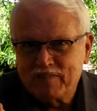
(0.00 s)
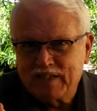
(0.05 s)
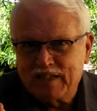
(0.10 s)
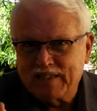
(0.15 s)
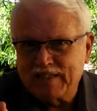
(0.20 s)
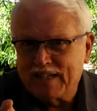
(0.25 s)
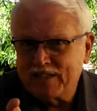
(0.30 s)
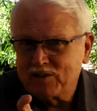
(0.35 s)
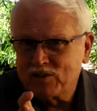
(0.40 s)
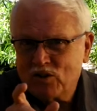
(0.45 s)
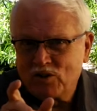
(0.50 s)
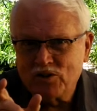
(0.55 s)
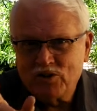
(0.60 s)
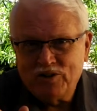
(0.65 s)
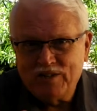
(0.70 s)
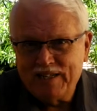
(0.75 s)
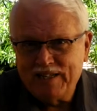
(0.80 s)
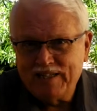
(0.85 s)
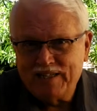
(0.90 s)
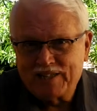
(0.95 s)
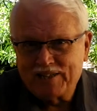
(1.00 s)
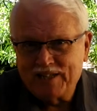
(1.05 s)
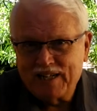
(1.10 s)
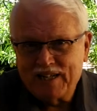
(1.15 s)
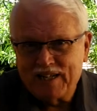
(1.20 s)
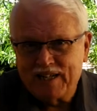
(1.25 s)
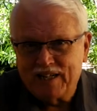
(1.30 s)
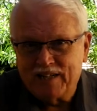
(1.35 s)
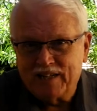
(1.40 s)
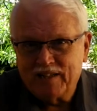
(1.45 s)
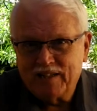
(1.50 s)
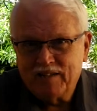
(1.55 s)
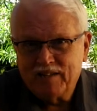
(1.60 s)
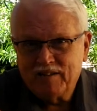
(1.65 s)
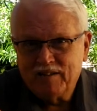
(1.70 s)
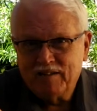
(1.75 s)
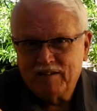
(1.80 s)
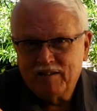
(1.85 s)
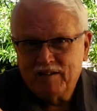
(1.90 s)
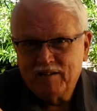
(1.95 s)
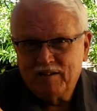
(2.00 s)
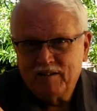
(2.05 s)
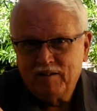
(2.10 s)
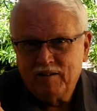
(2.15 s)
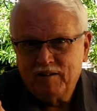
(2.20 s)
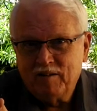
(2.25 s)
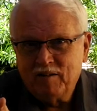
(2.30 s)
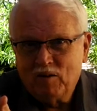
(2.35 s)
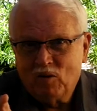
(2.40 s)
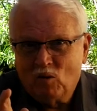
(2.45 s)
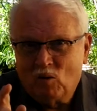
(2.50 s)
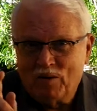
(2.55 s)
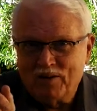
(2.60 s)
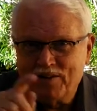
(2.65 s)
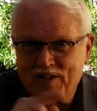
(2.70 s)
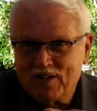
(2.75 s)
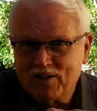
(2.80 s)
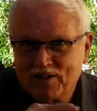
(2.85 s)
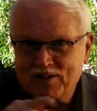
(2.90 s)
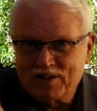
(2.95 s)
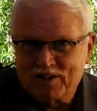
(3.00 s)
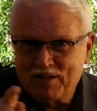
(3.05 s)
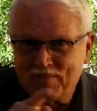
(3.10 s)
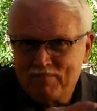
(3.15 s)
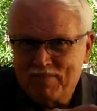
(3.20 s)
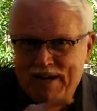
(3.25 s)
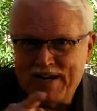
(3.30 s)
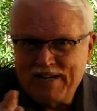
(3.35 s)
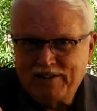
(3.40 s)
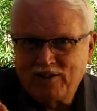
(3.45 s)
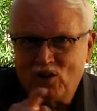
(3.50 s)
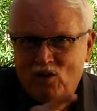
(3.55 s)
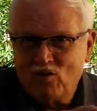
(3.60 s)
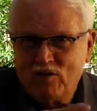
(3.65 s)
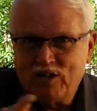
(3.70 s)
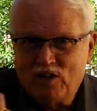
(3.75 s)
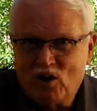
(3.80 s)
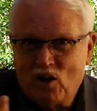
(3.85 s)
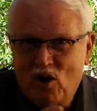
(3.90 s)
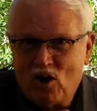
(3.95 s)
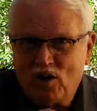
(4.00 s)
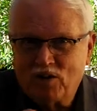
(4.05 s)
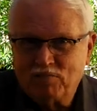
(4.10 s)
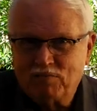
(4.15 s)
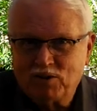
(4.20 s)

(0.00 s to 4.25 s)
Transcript: And that's all you need to say. When there's a debate going on